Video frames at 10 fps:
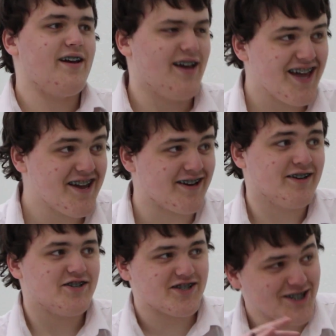Here,
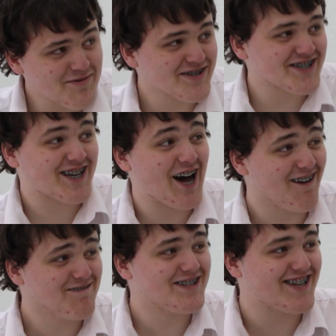students
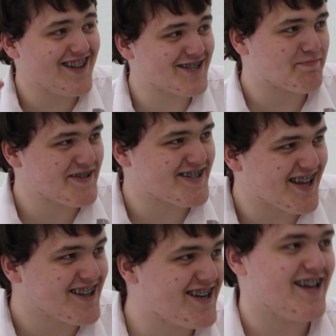come to this
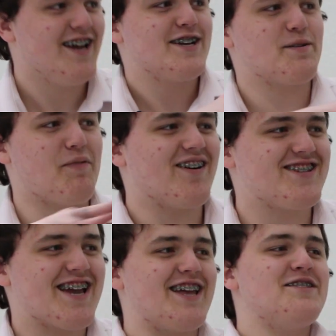facility to
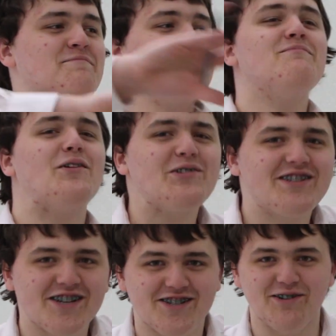partake in the
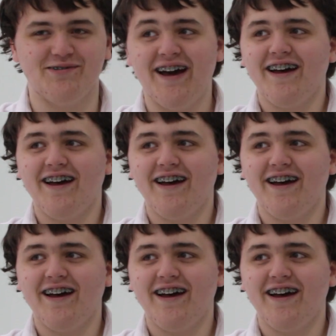multitude